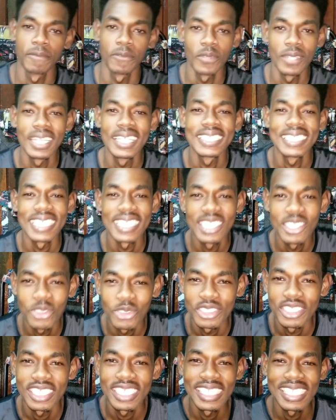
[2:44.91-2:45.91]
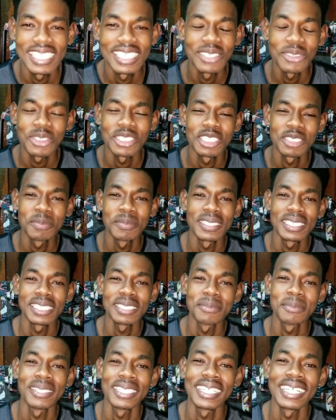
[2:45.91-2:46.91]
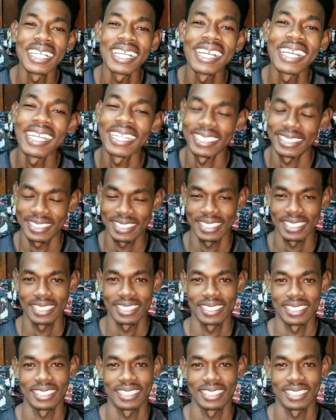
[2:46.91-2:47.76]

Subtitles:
When I say touchy, touch me to my heart.